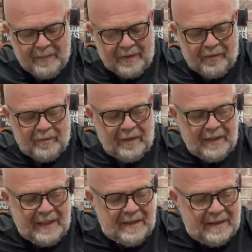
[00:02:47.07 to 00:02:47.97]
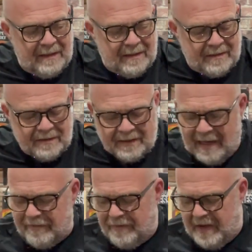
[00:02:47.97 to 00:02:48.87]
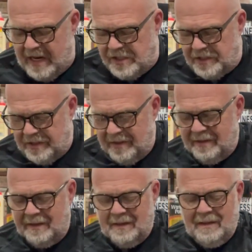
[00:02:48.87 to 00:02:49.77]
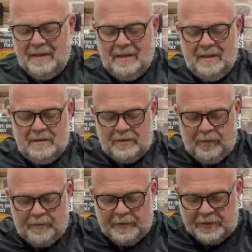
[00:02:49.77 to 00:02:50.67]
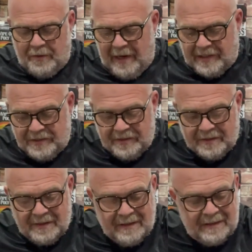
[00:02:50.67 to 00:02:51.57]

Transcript: but they're really just like finish surface scratches.